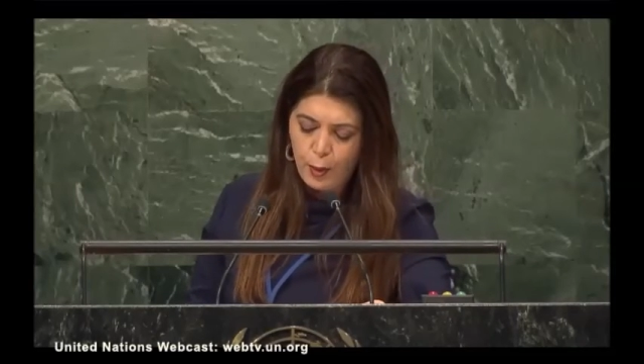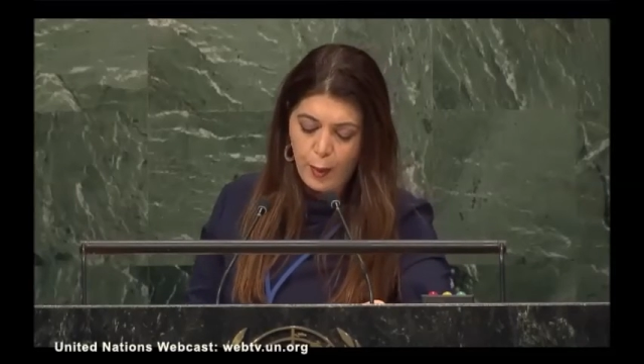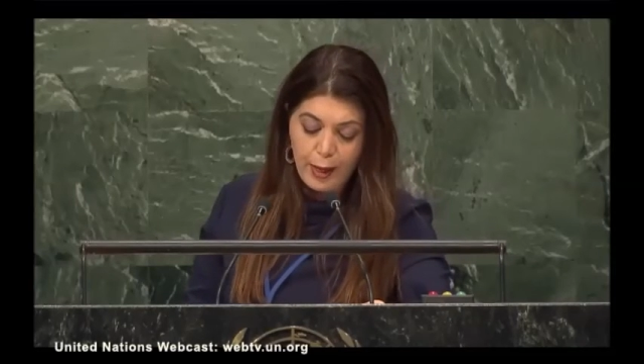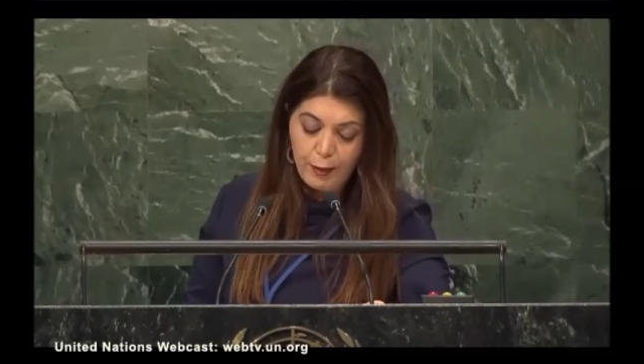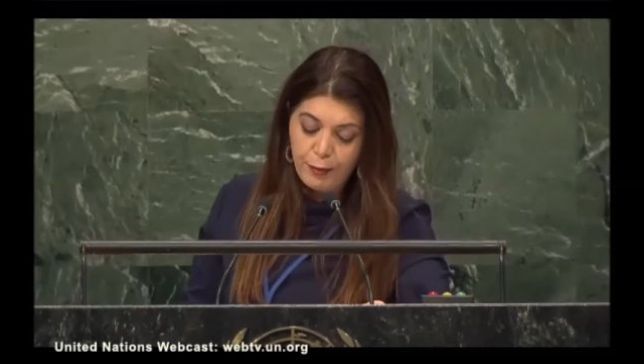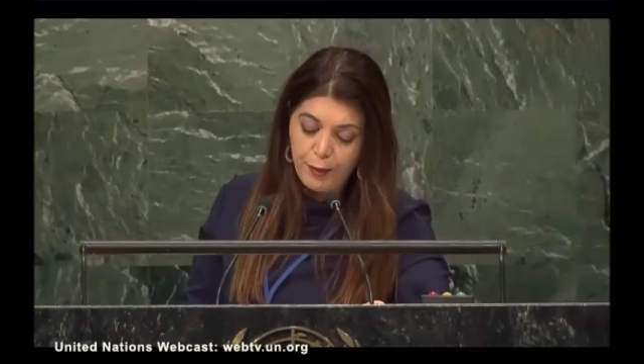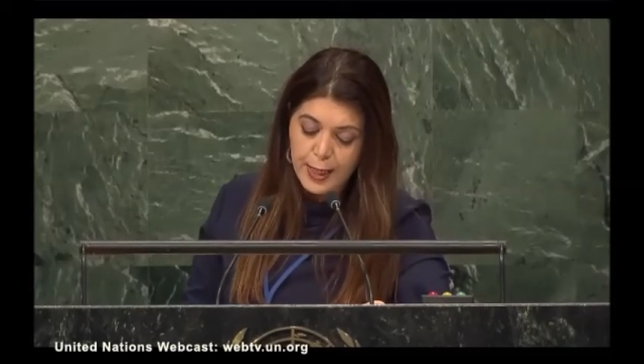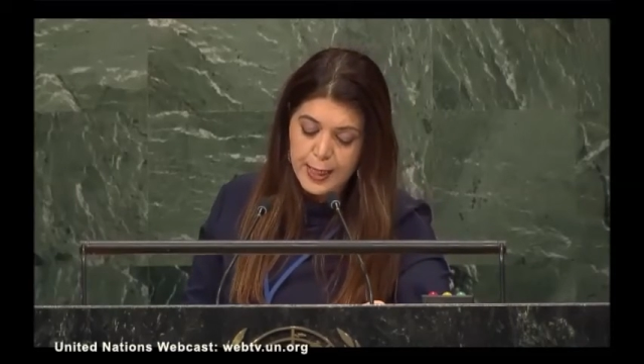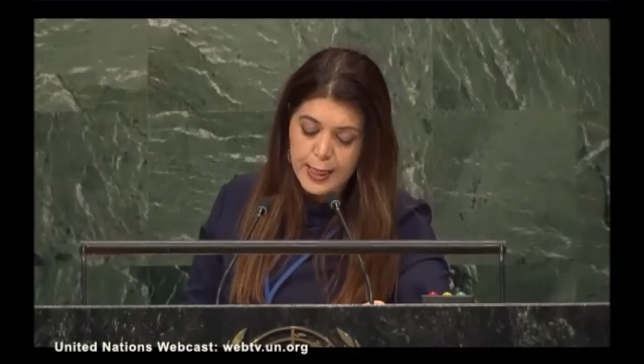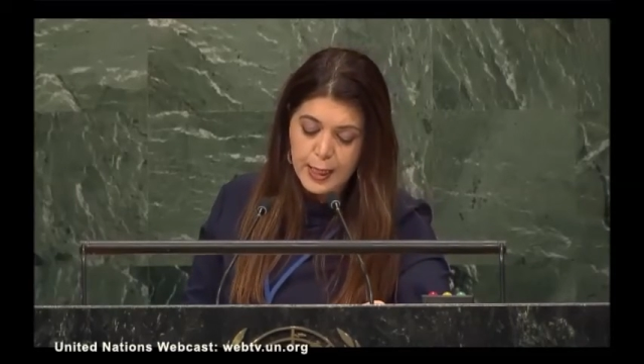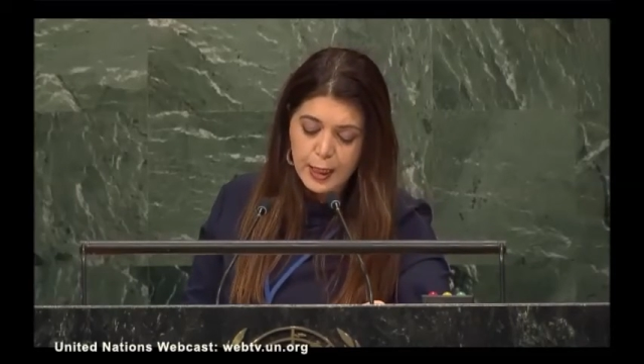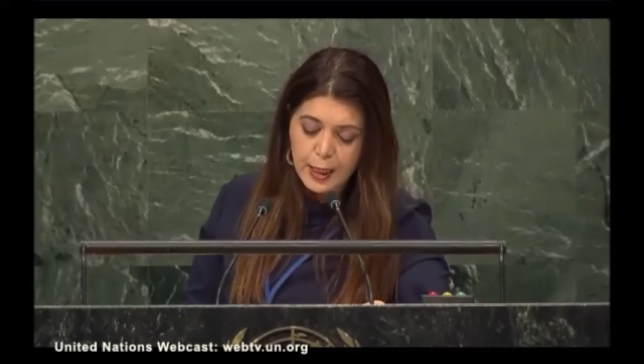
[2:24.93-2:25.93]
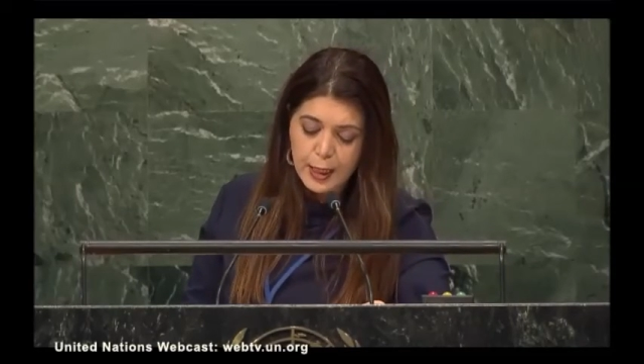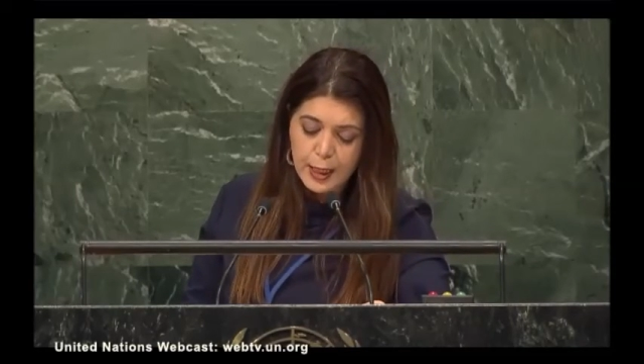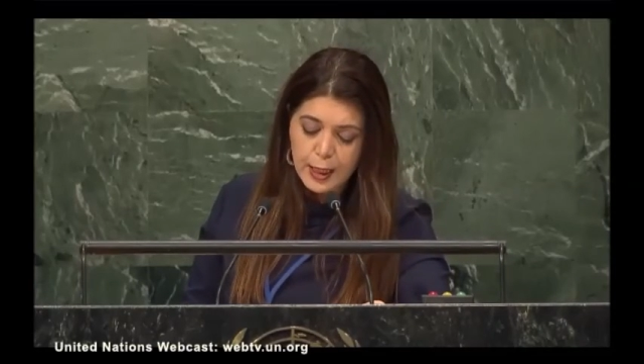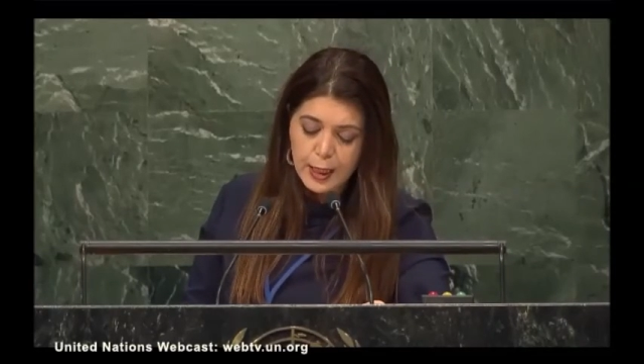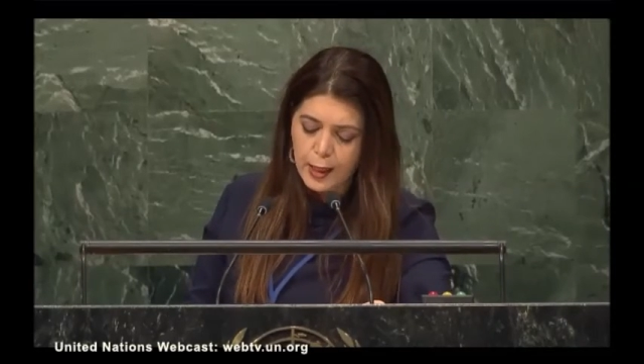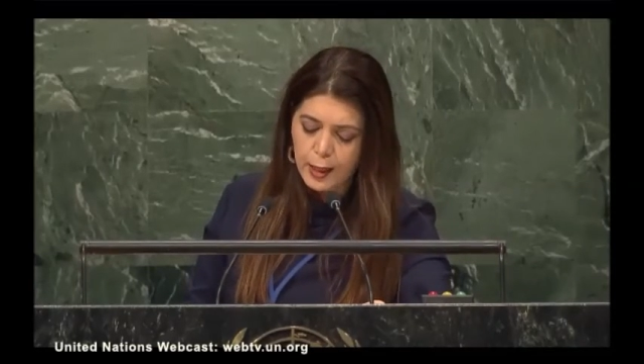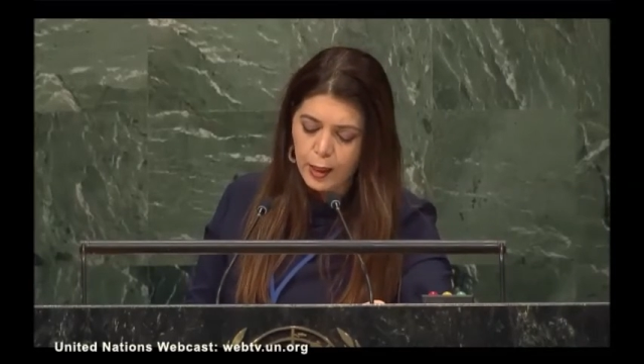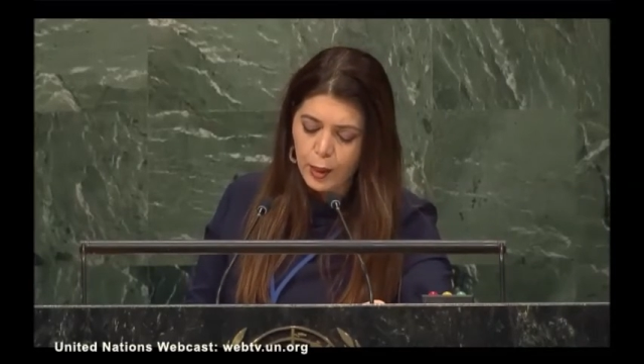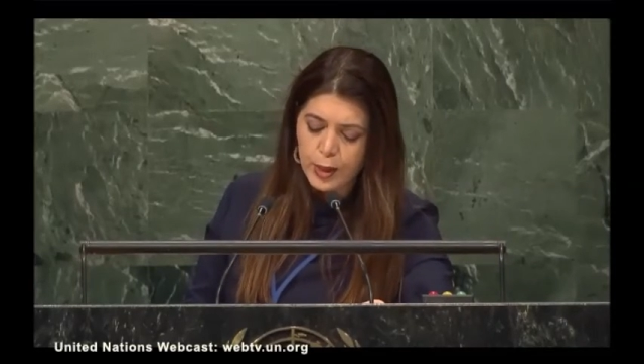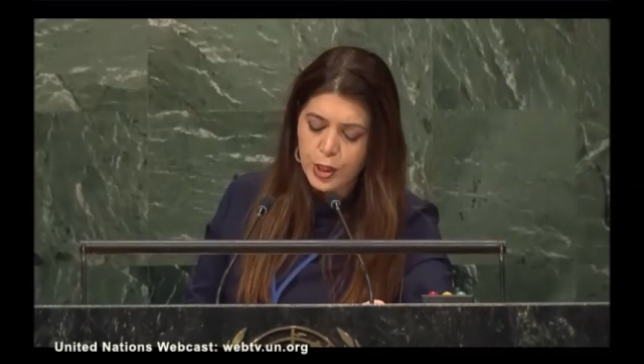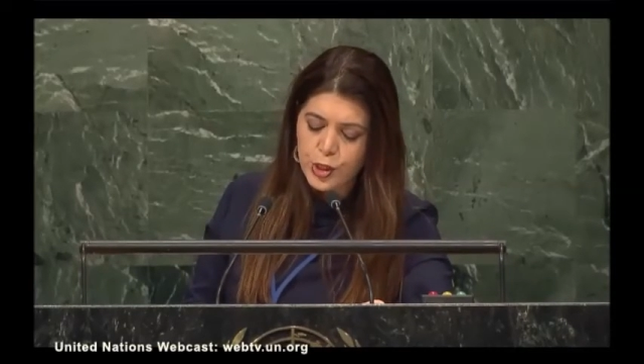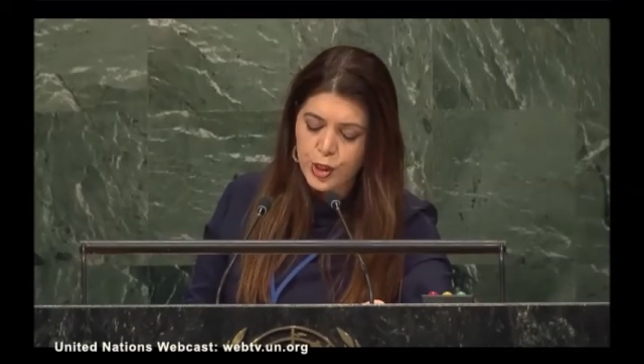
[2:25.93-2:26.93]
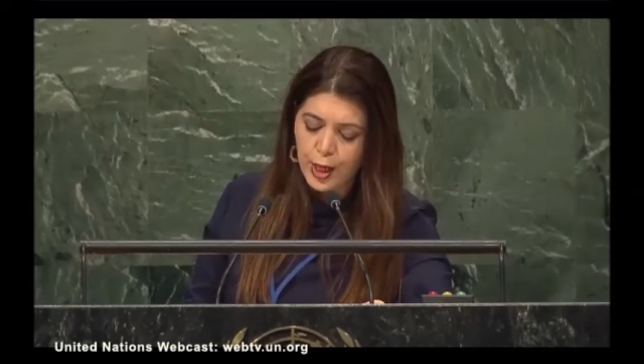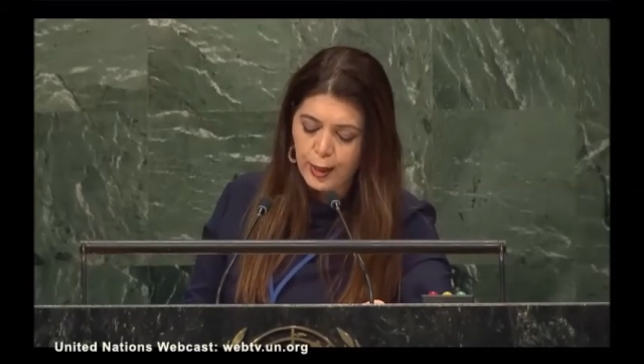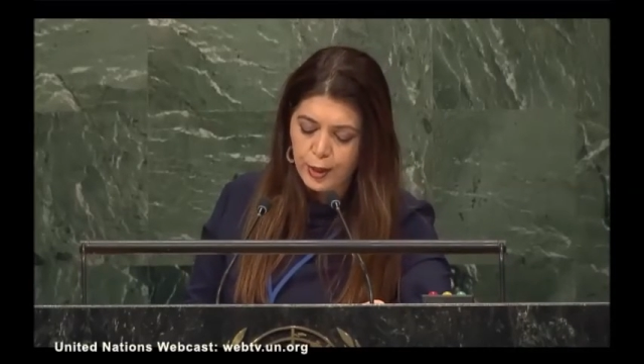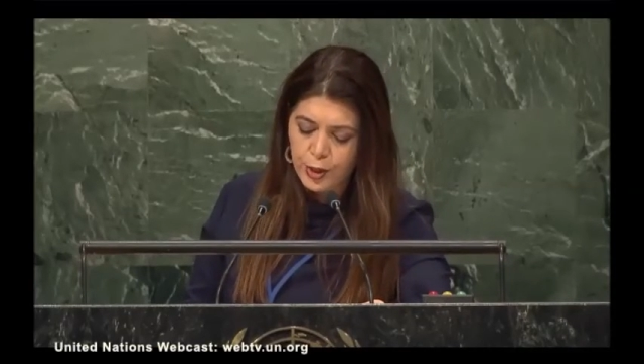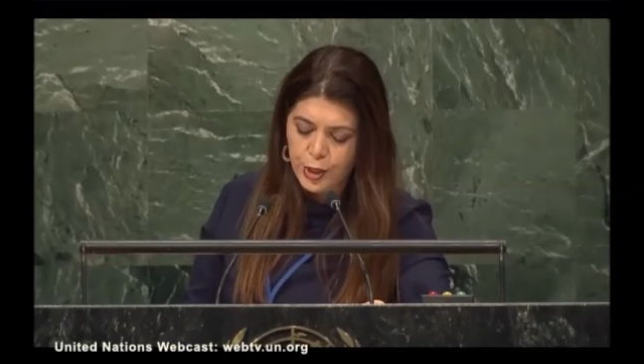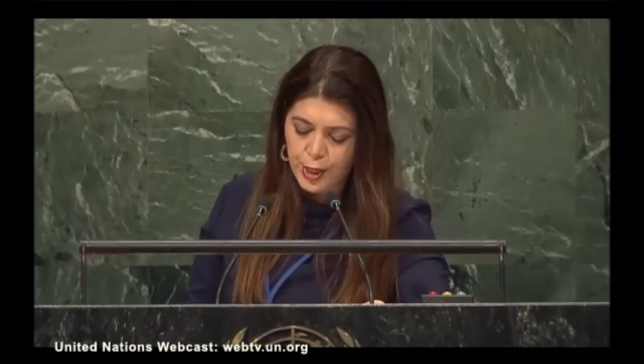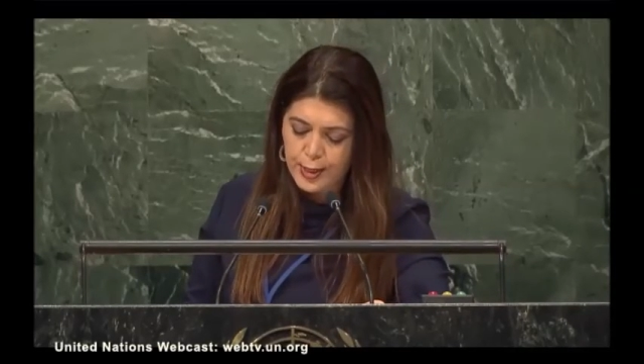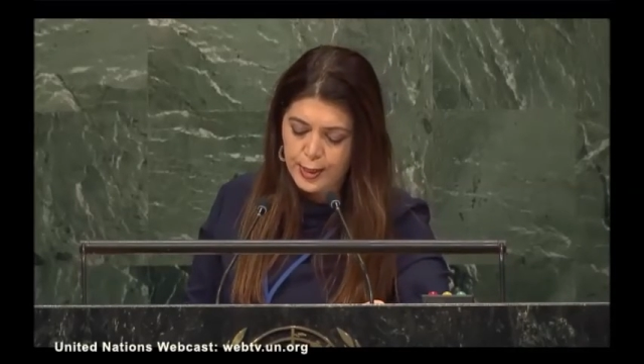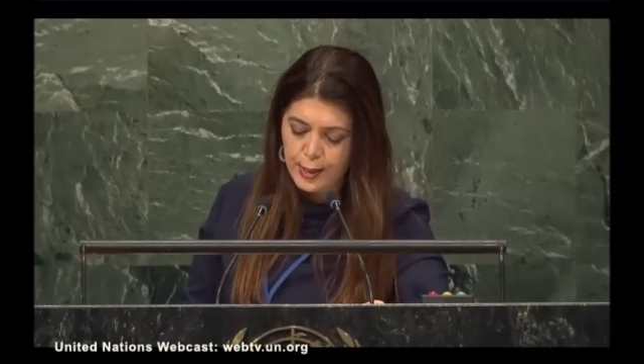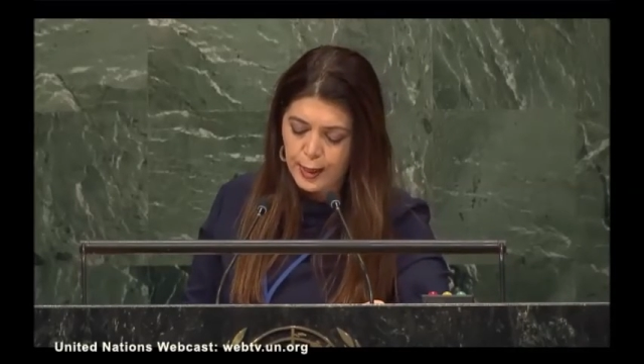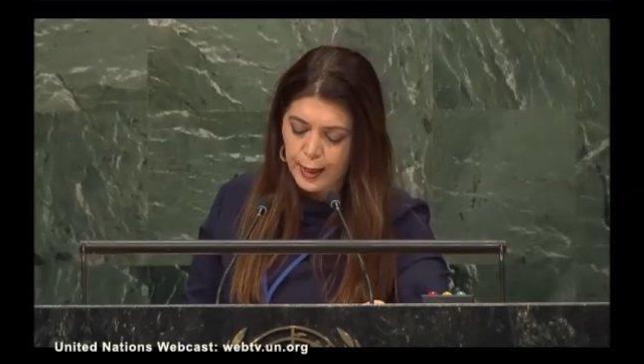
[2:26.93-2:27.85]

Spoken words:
While facing many security challenges,